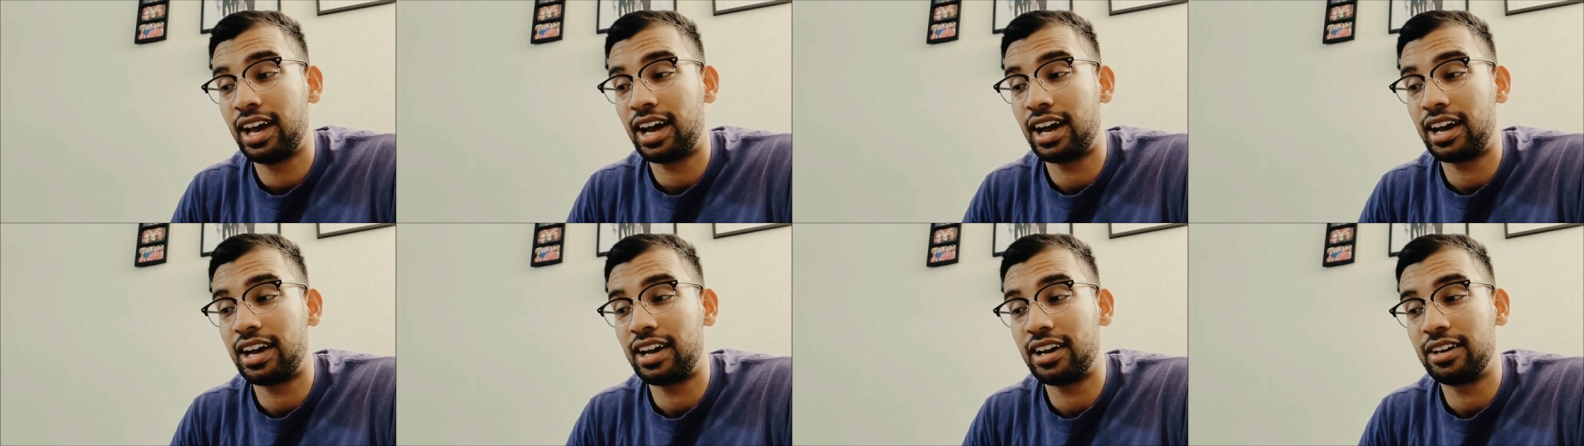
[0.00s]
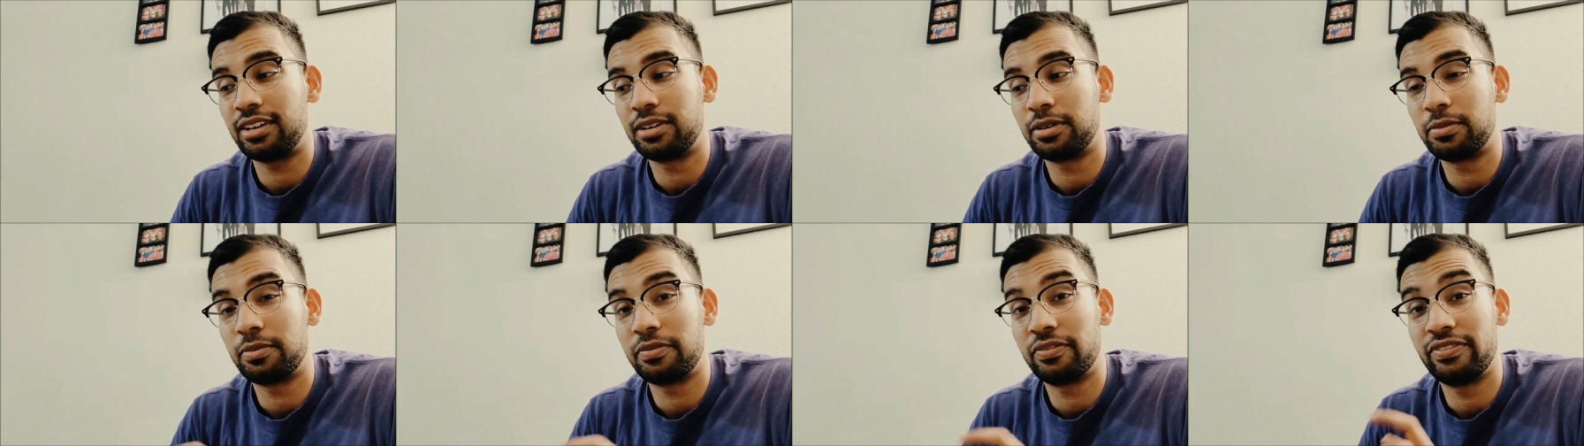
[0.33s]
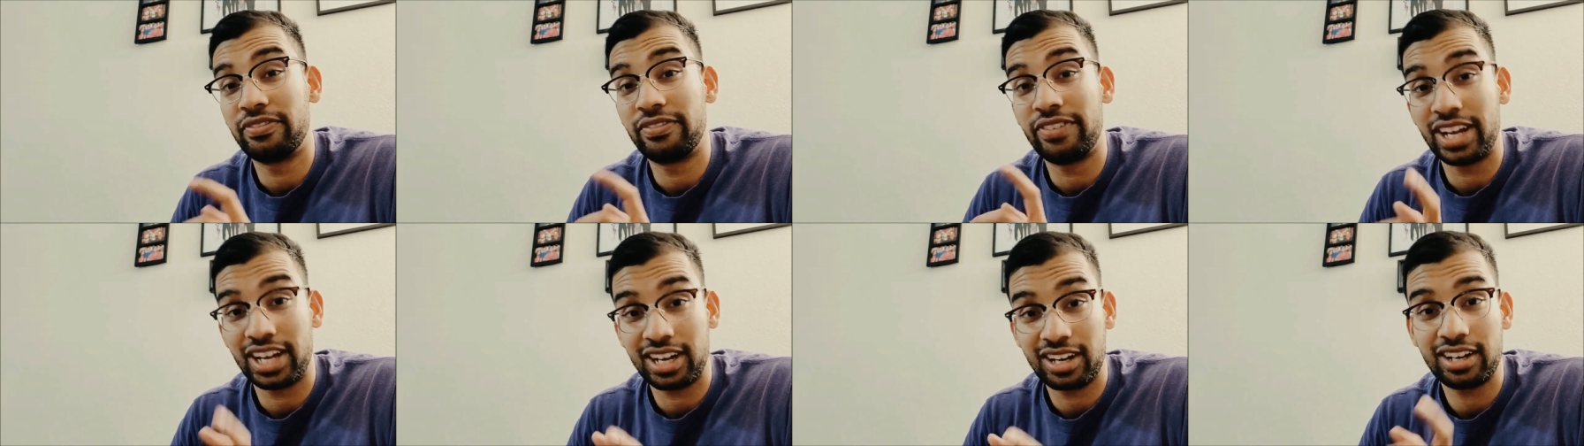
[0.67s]
uh,
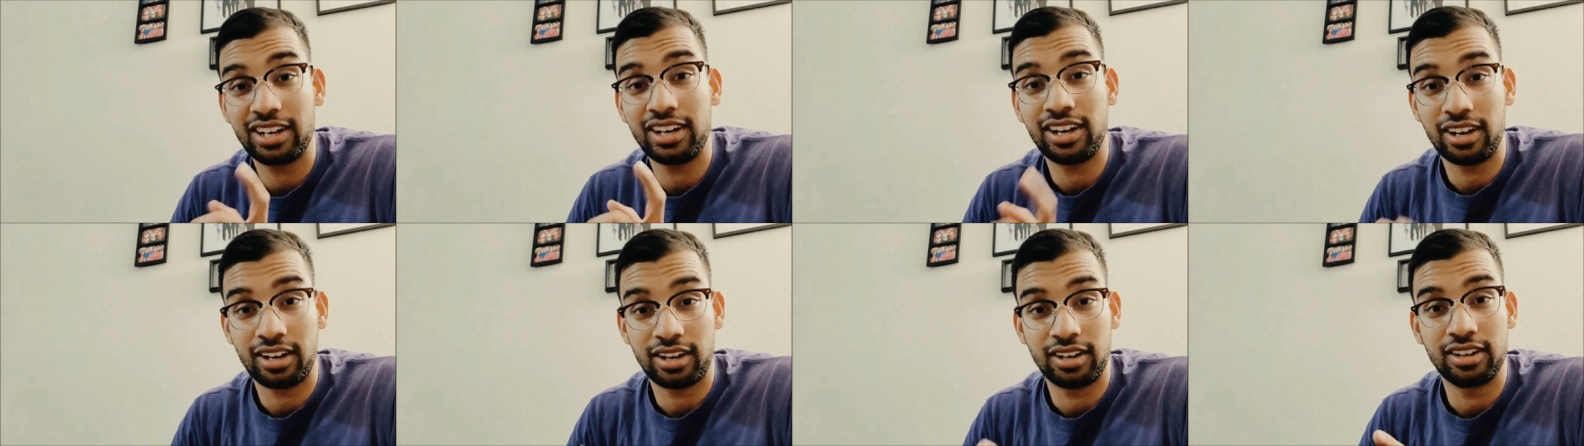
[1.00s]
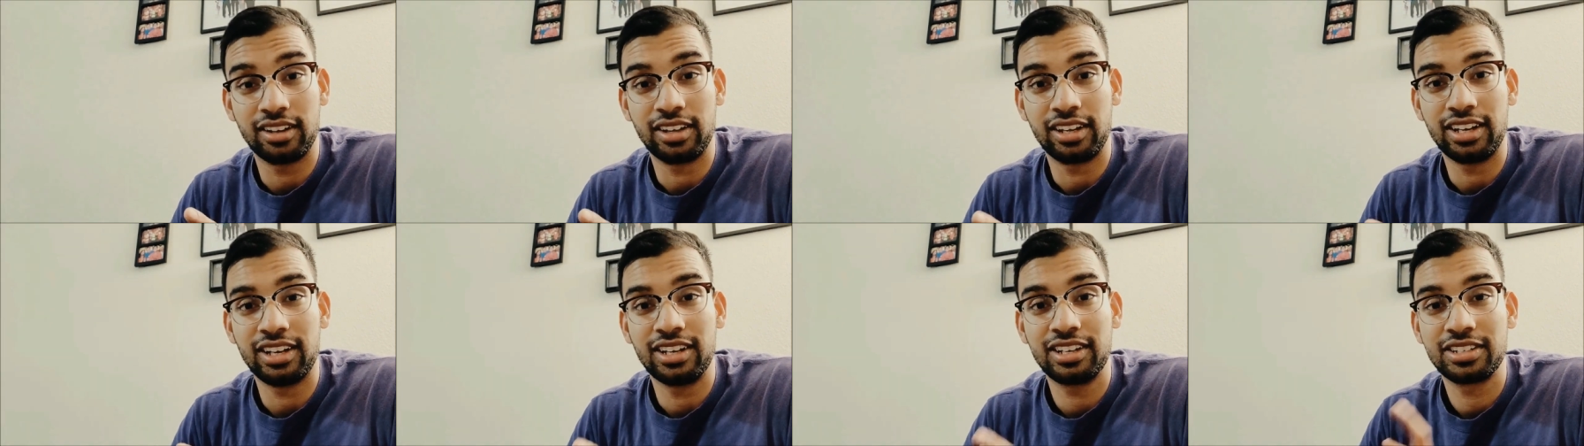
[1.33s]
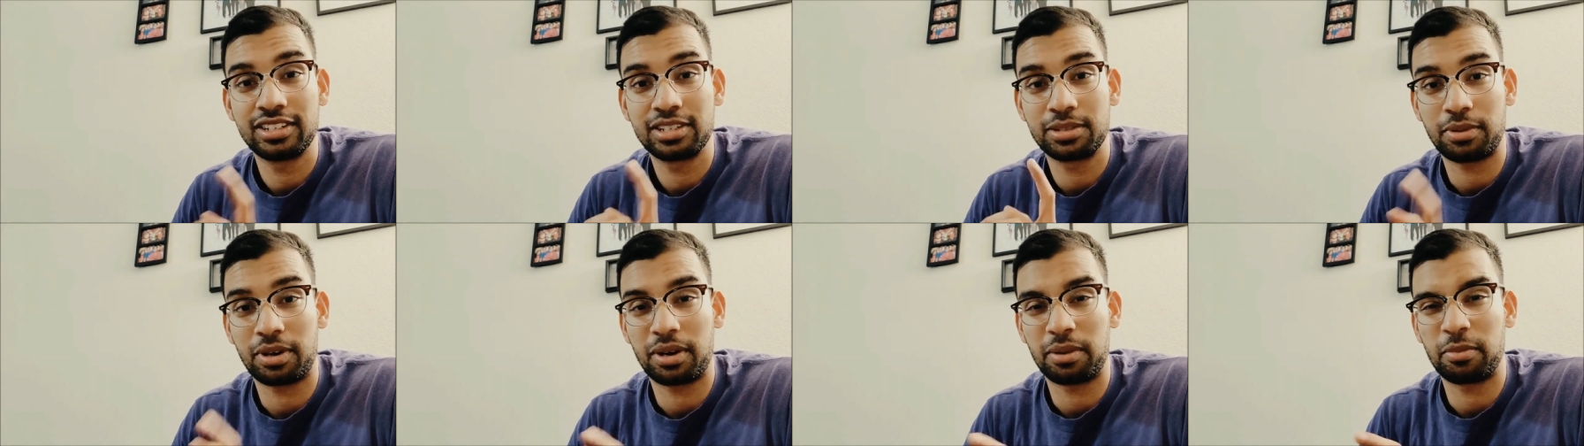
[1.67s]
very early
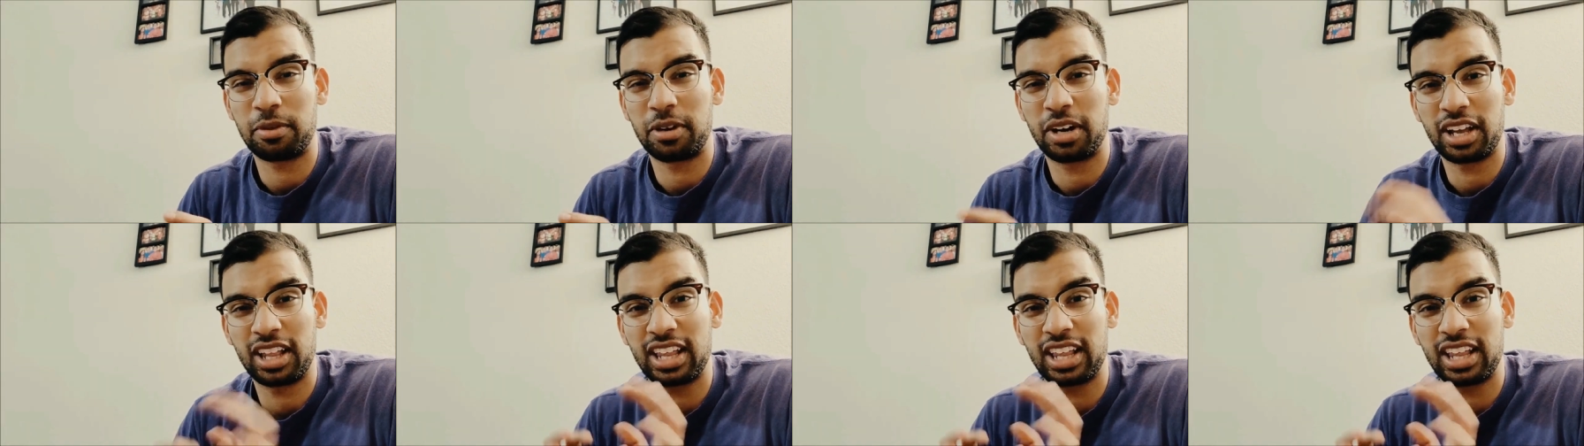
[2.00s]
tomorrow morning,